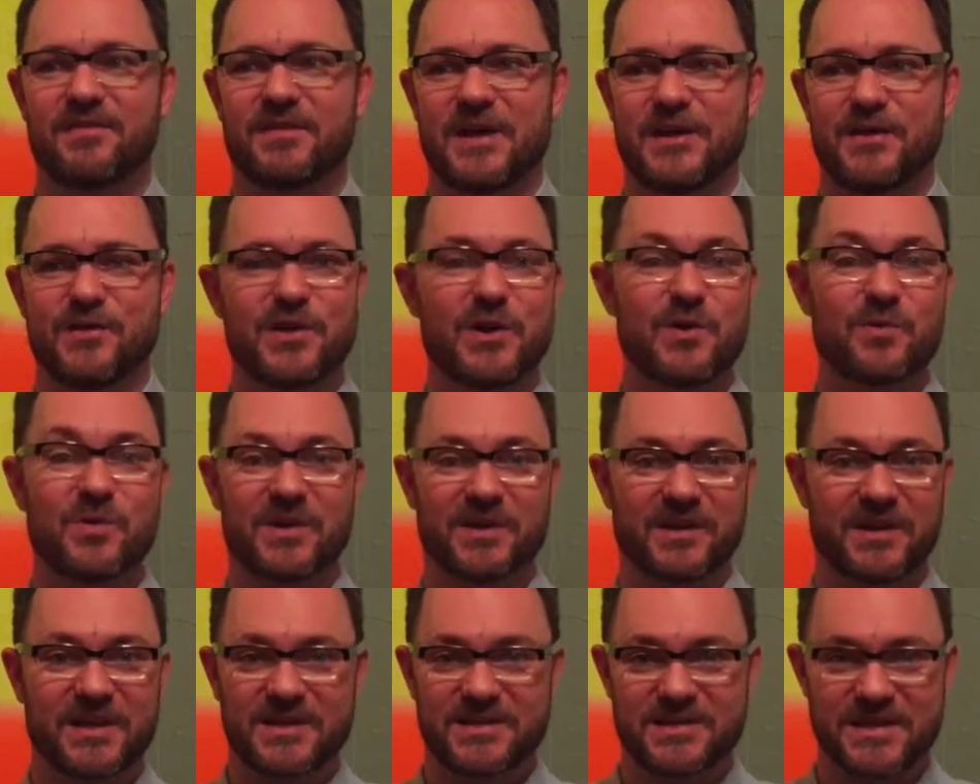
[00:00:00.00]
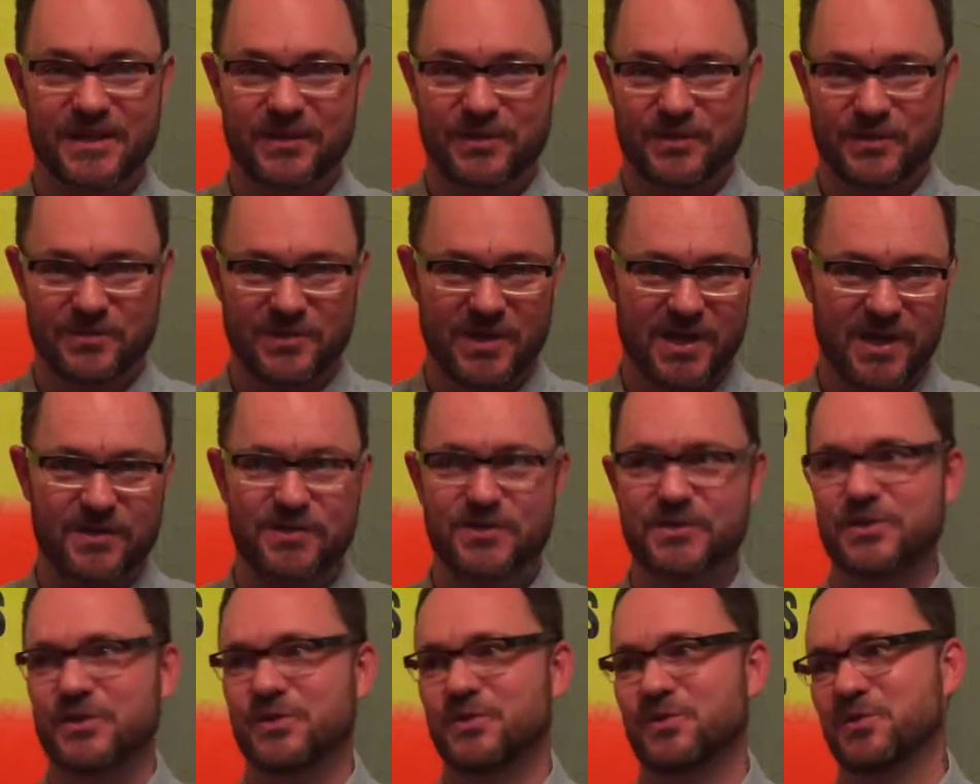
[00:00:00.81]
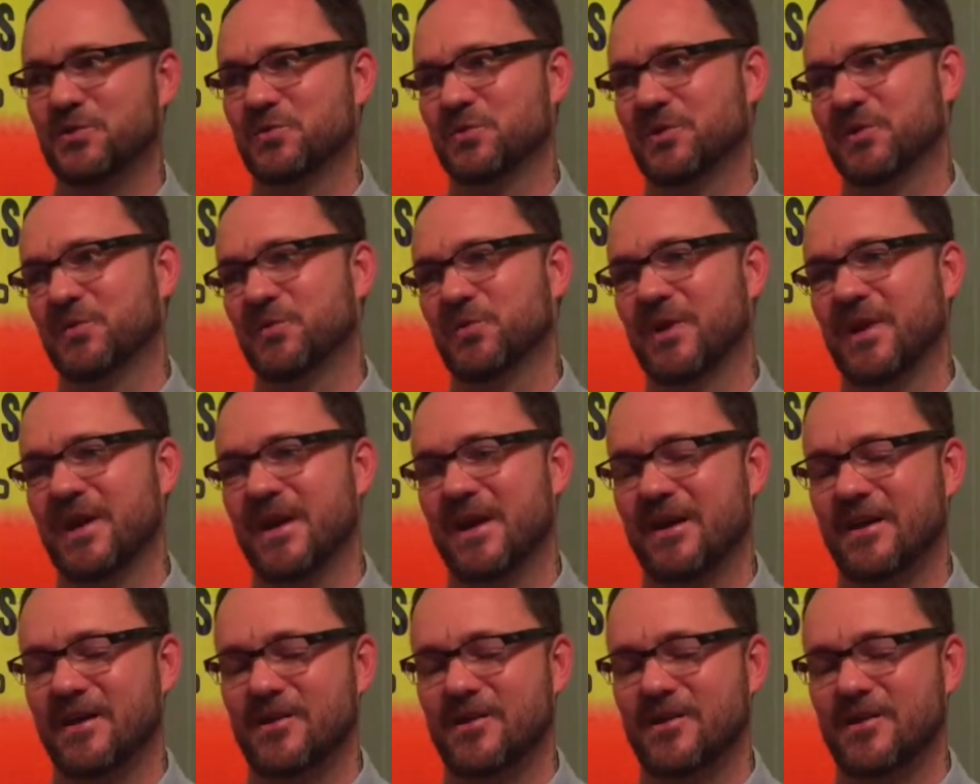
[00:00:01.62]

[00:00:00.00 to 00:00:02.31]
that no one could tell you not to, and you wouldn't, wait,